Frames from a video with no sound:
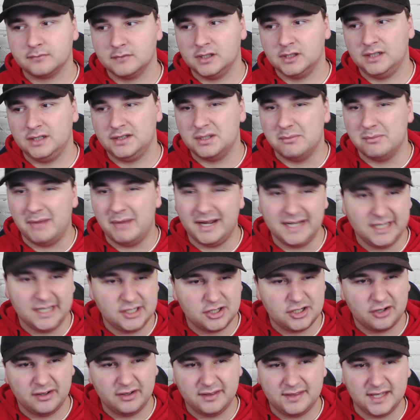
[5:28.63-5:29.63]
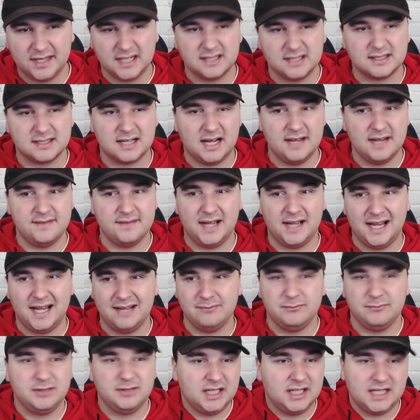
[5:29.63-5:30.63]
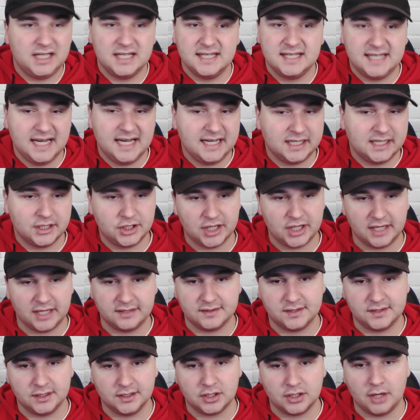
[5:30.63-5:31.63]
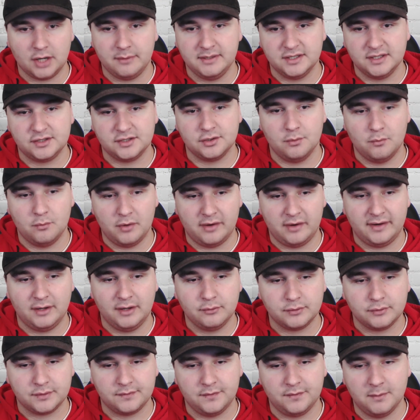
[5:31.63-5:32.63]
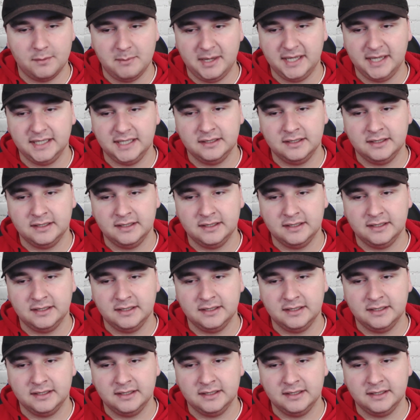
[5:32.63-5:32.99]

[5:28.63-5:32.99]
the manager and things like that, you can take a chance at going somewhere else for me.